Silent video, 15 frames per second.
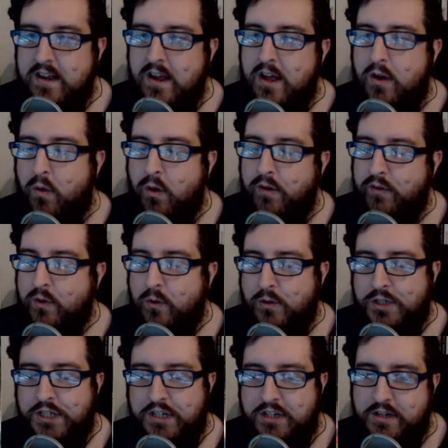Or of
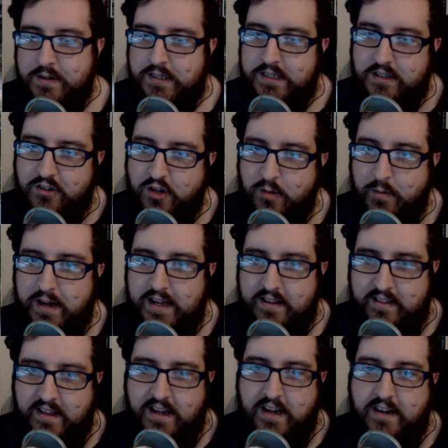course you could do it as a 2-player
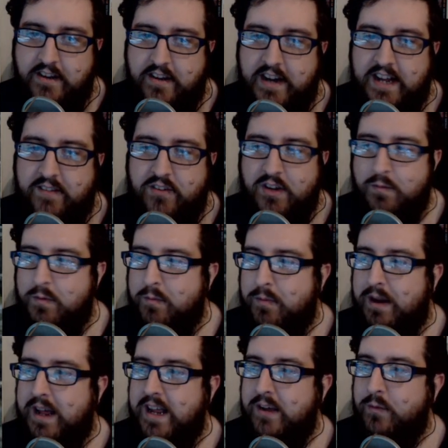thing, and you could have someone
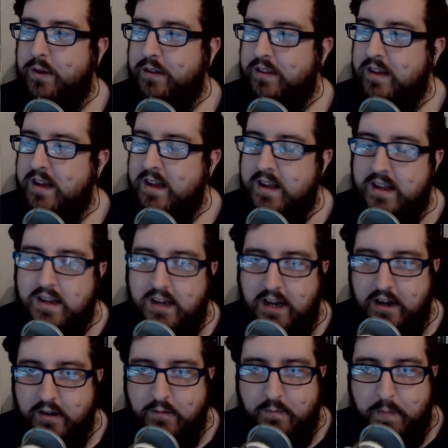playing with,
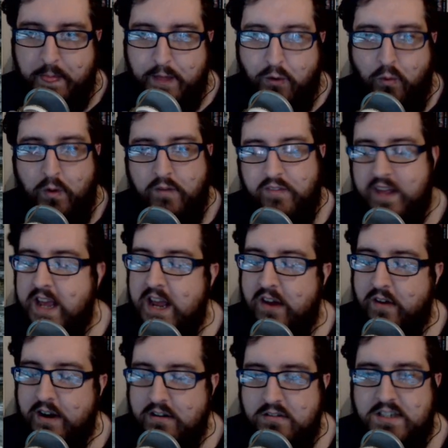all of the
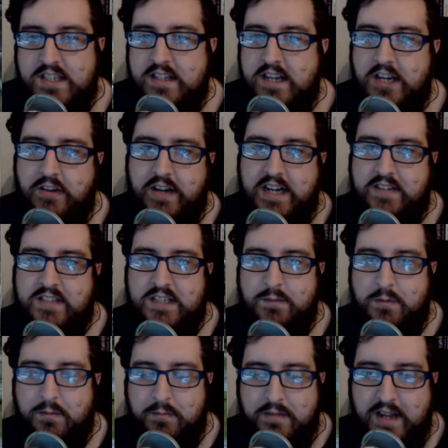heroes, and then you could have
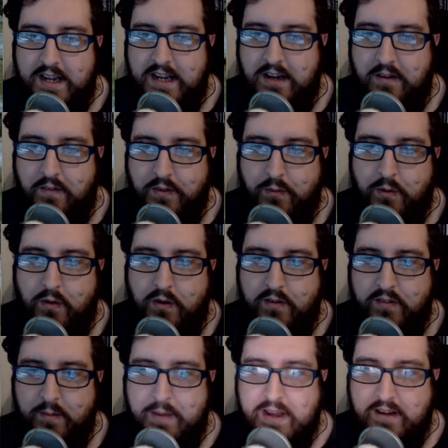someone taking on the role of
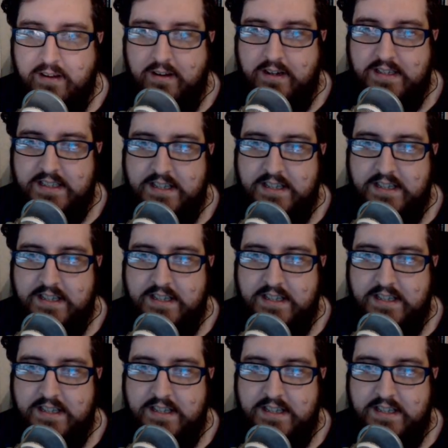the bad guys.